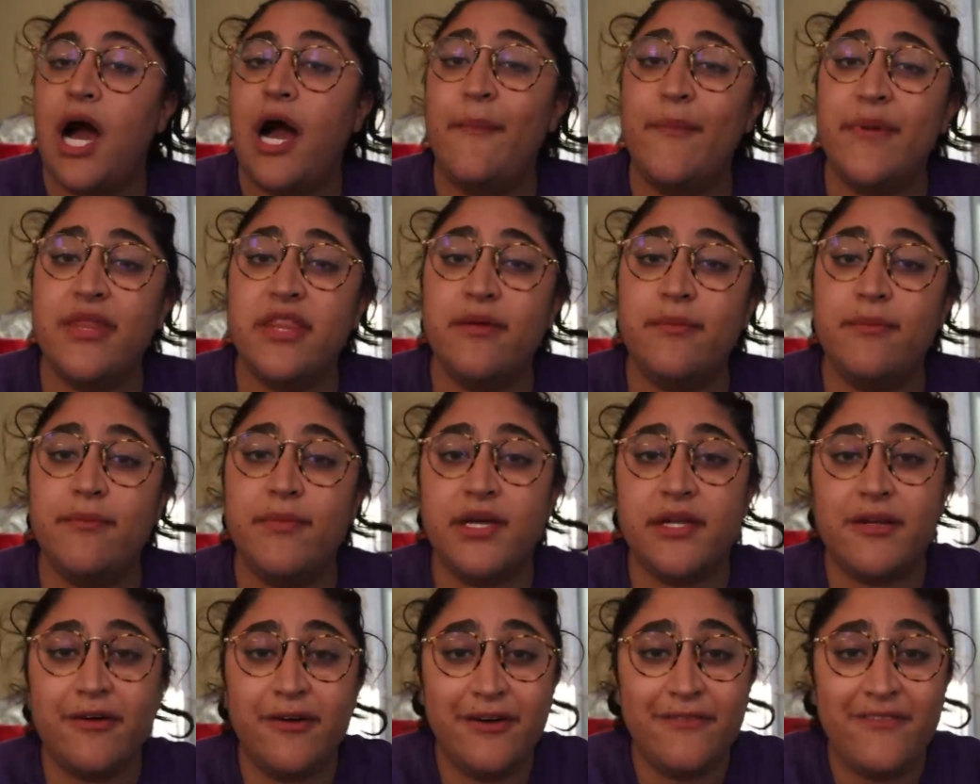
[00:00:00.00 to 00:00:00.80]
I'm in the
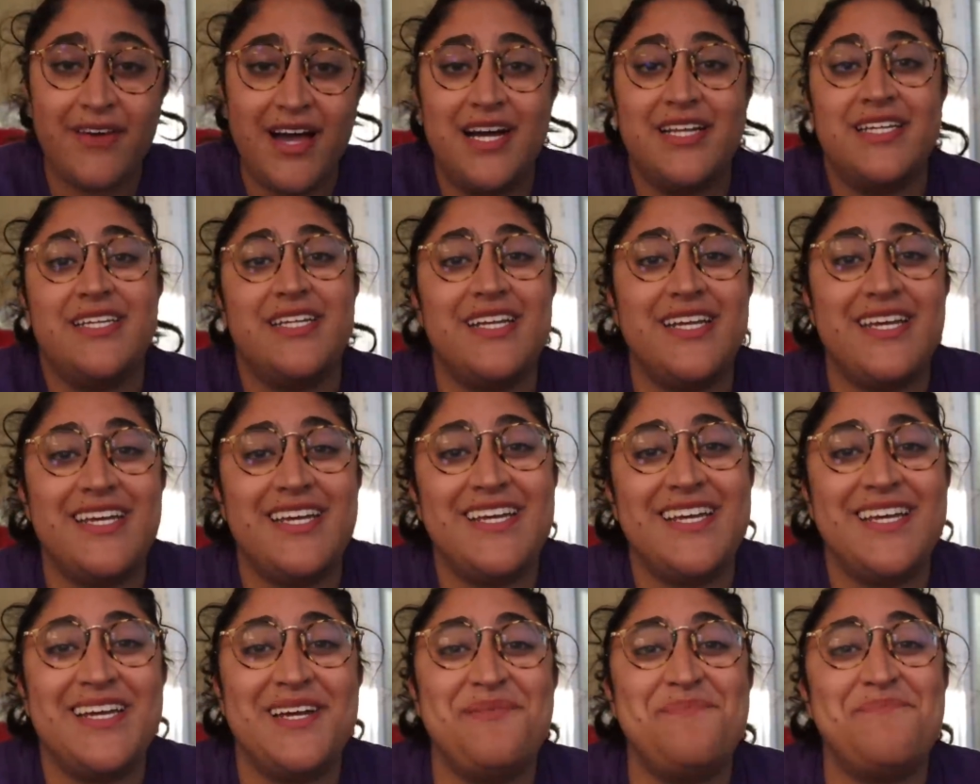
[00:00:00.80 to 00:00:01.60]
middle of
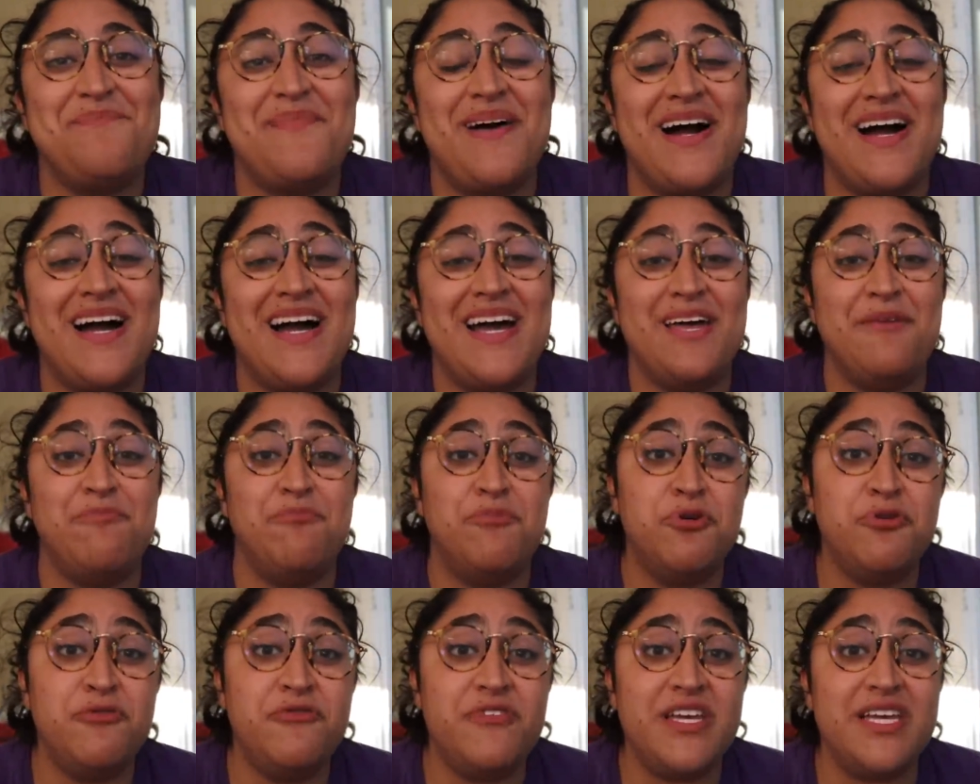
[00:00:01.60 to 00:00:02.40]
editing my
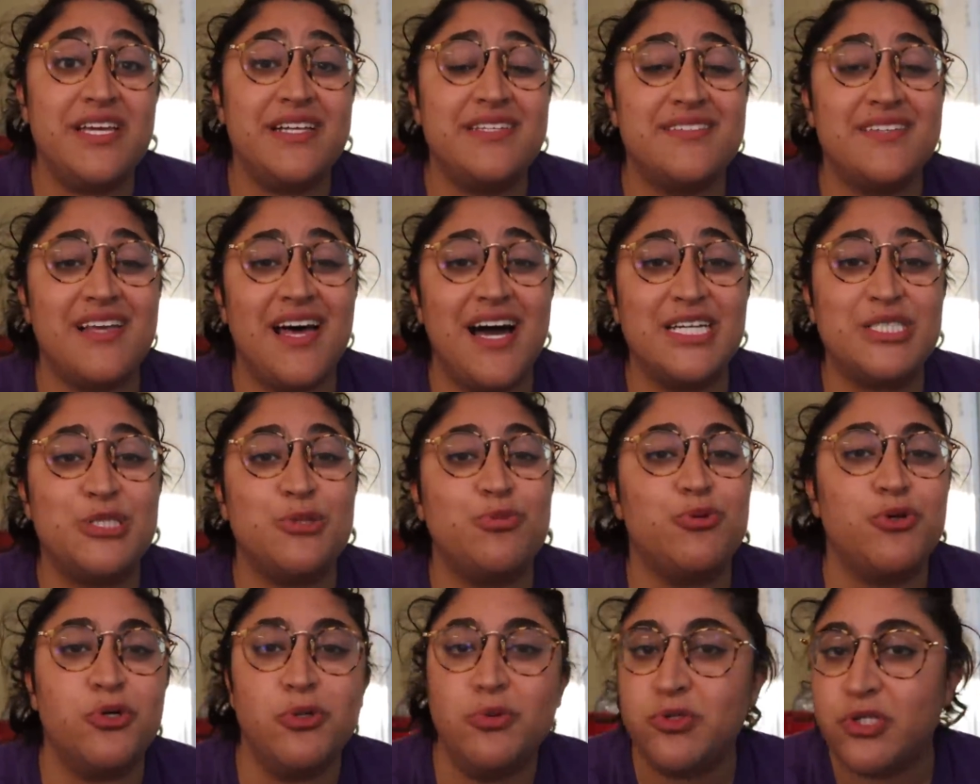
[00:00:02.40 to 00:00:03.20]
moving slash
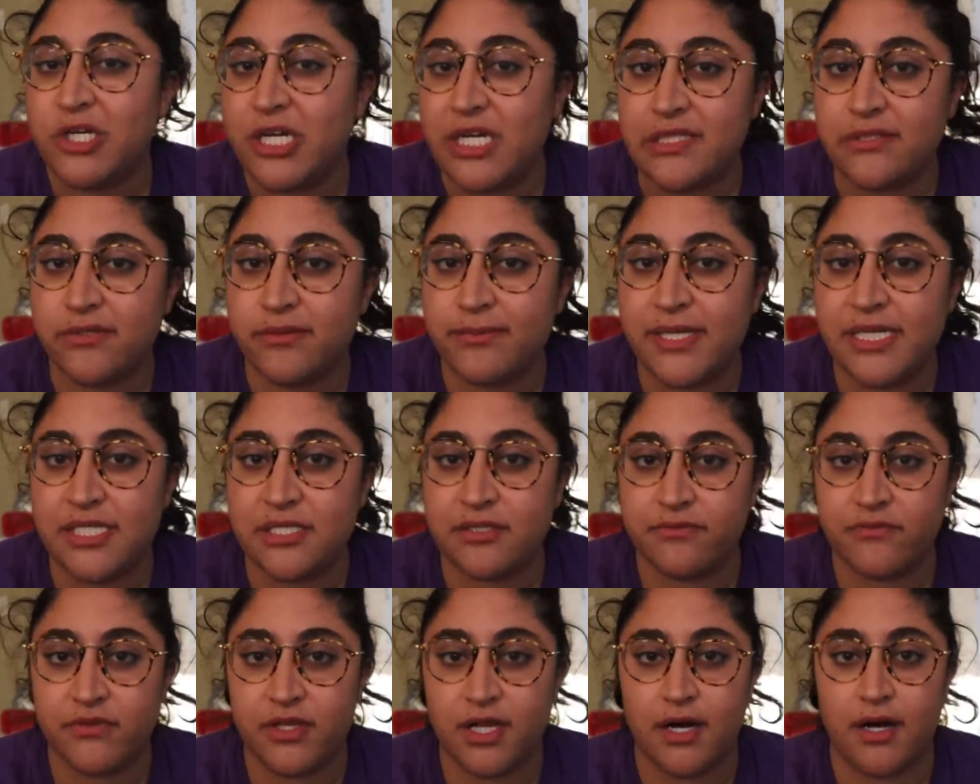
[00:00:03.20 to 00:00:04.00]
room
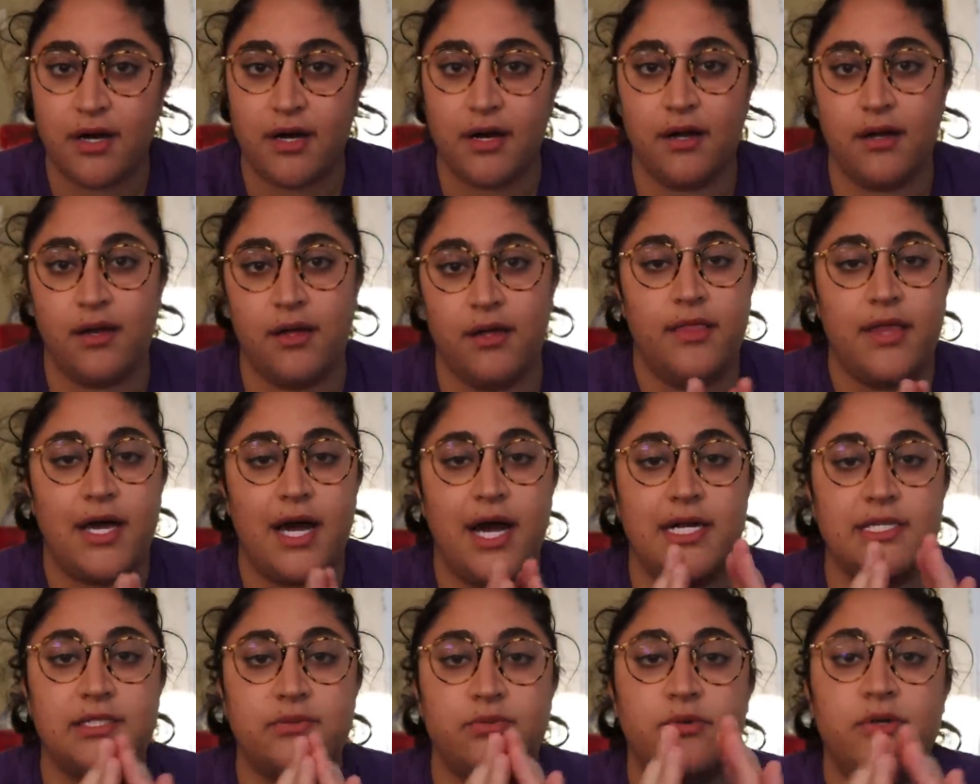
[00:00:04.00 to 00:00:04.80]
transformation vlog.
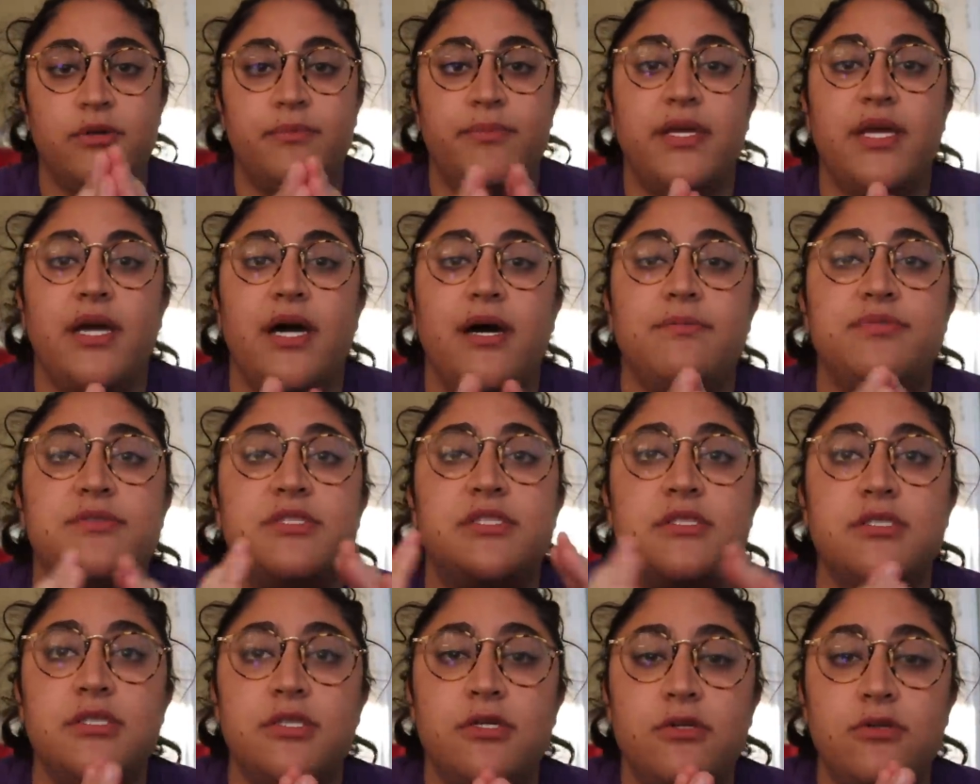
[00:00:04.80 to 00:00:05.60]
That will be up
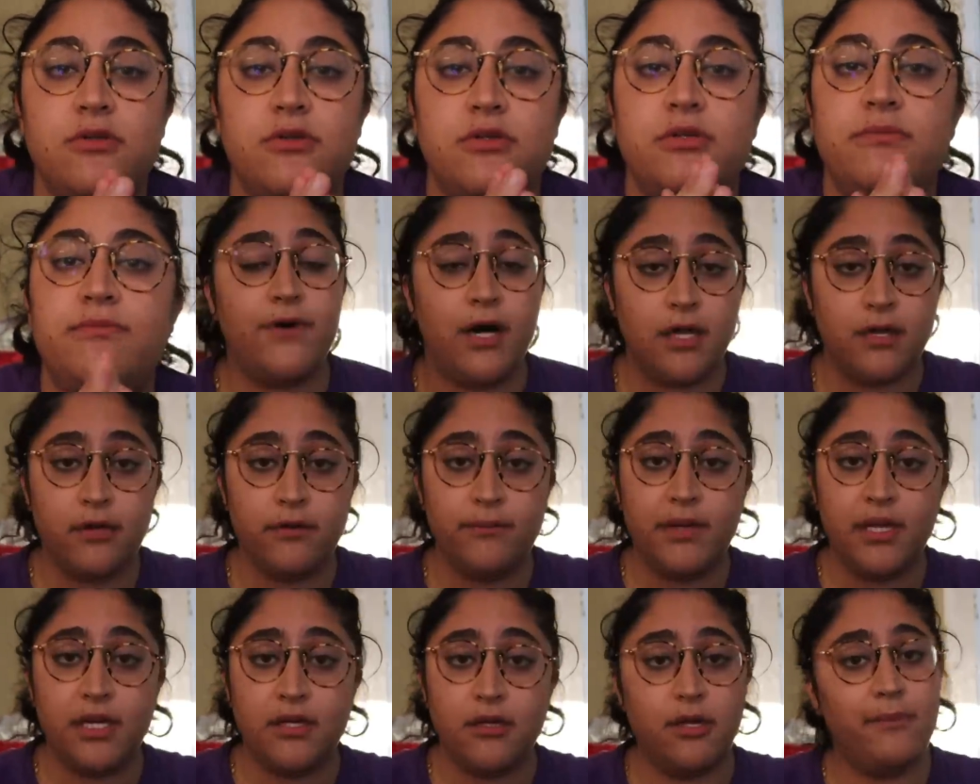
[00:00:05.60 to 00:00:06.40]
soon. Follow
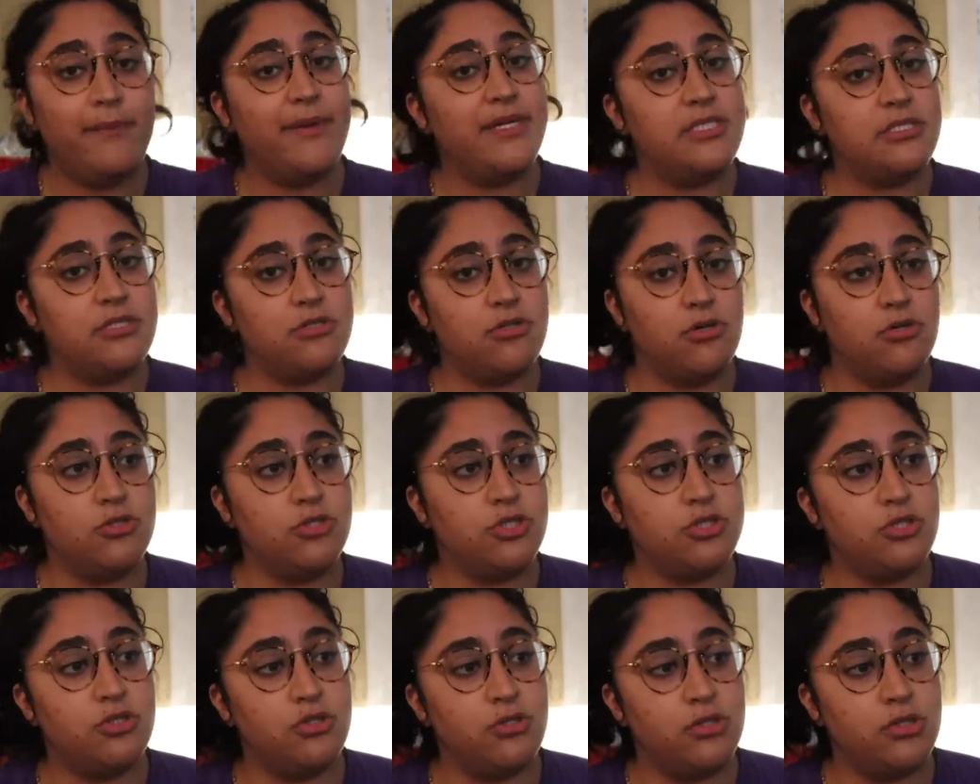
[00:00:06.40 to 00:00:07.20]
me on all my
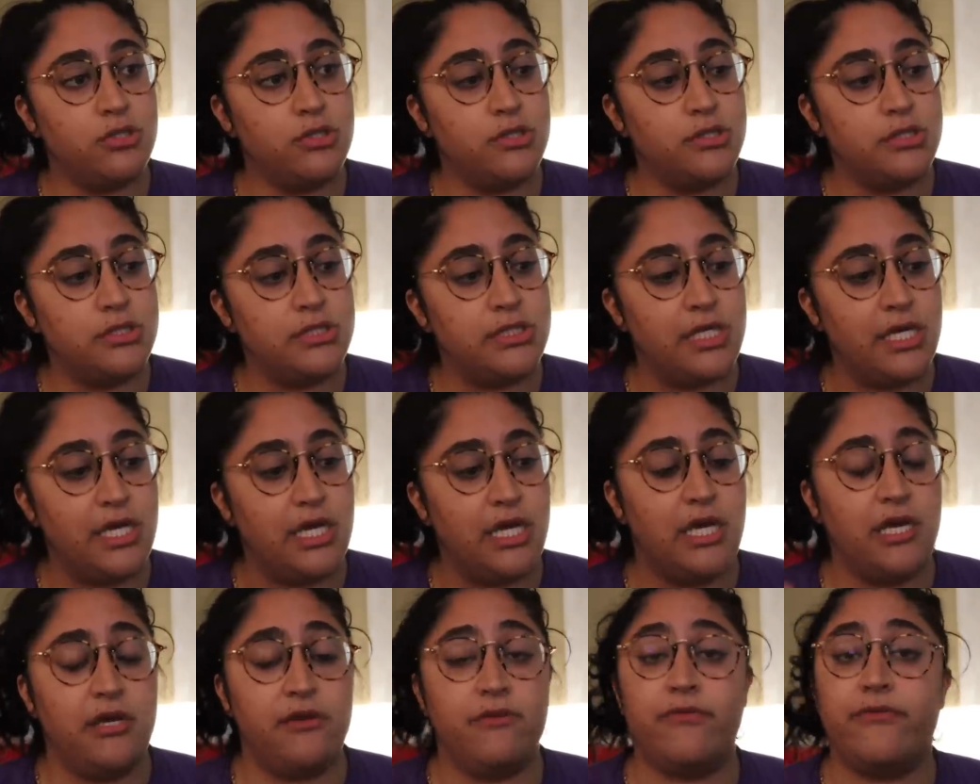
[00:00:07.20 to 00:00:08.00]
socials
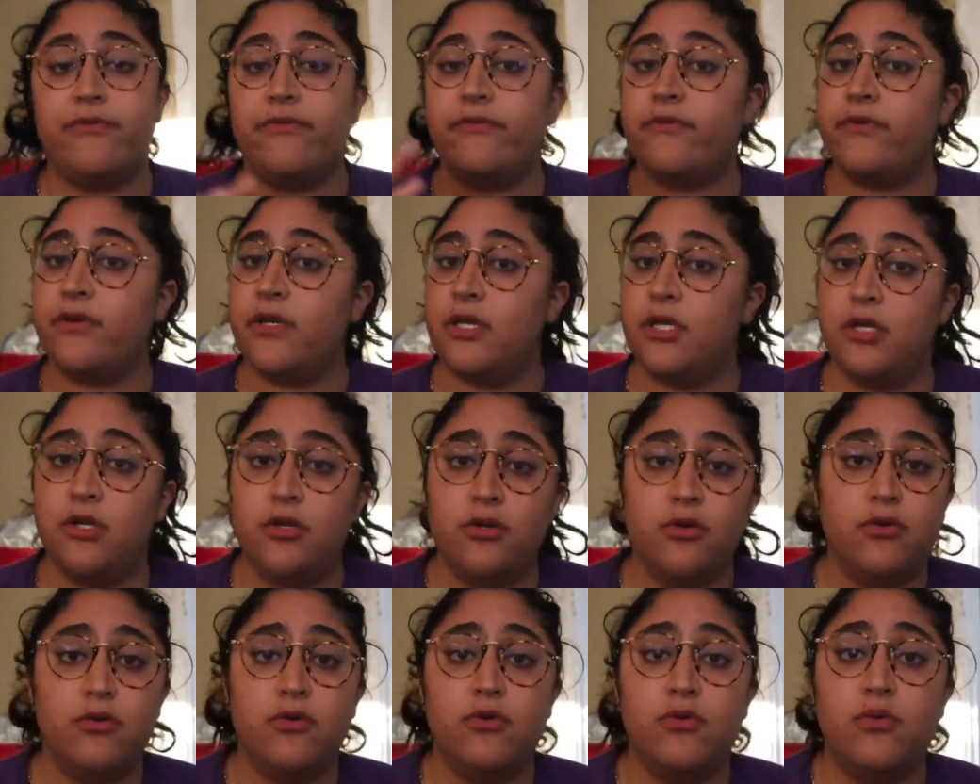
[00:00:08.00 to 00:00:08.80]
if
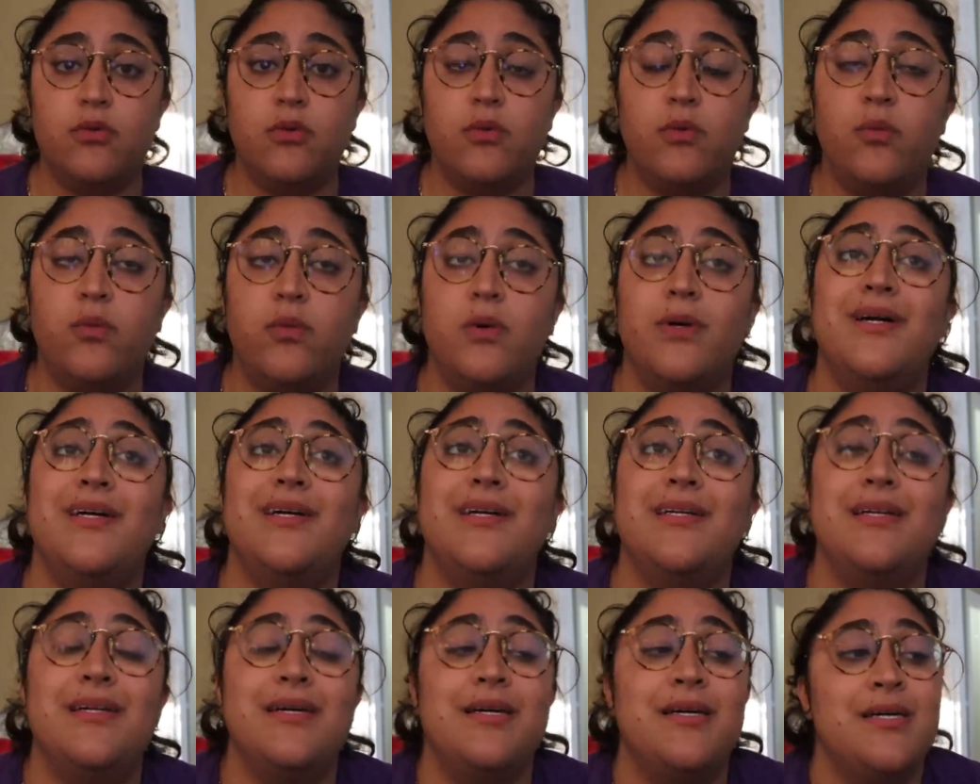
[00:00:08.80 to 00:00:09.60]
you
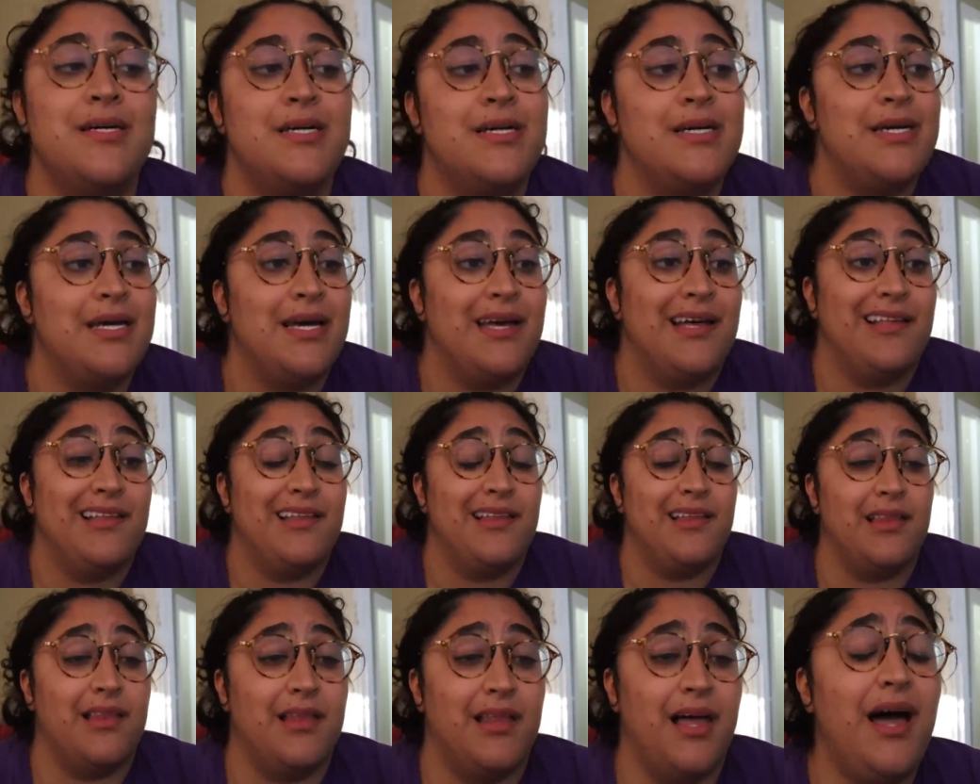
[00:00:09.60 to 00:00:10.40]
would
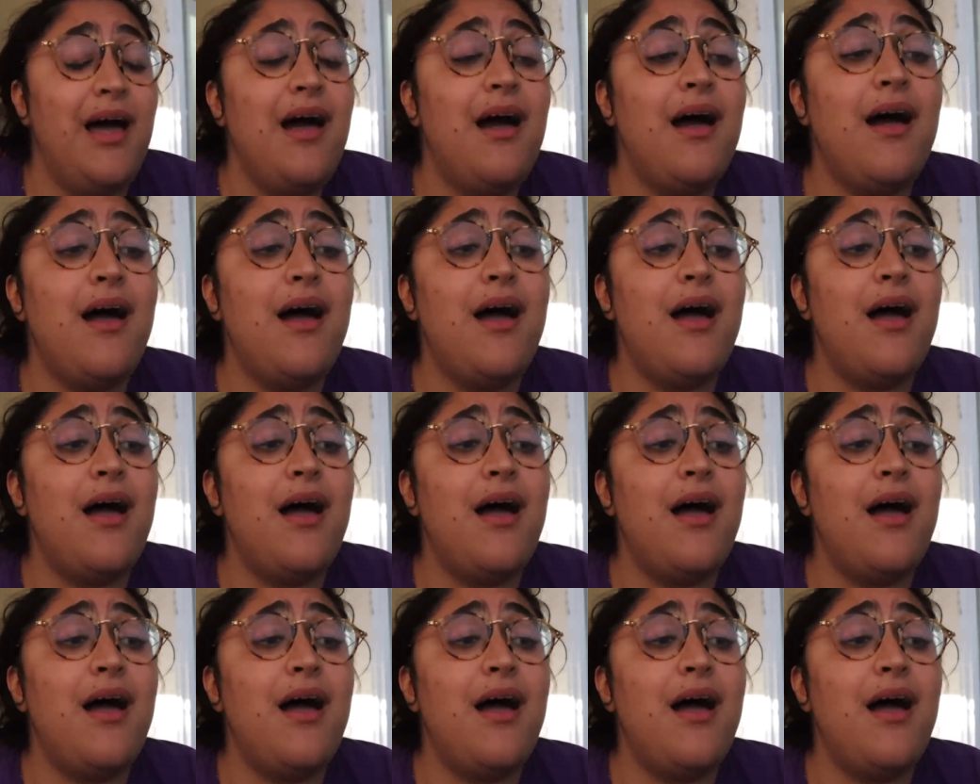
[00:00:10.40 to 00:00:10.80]
like.